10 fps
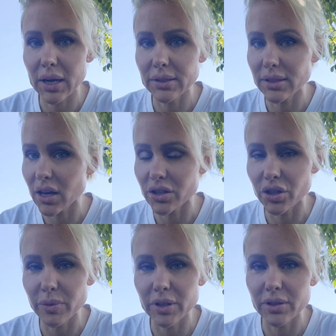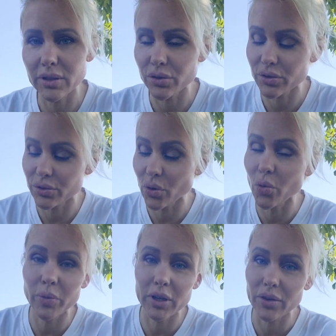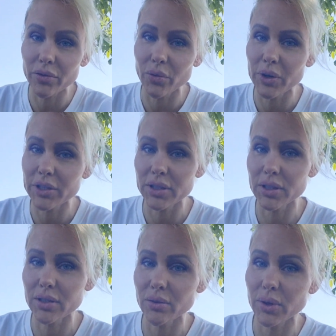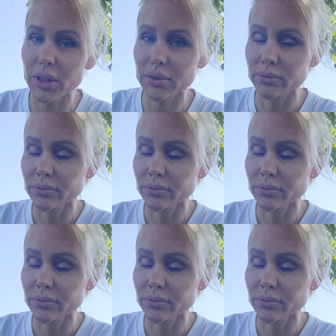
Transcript: and such. I mean, there's so many different ways to do it.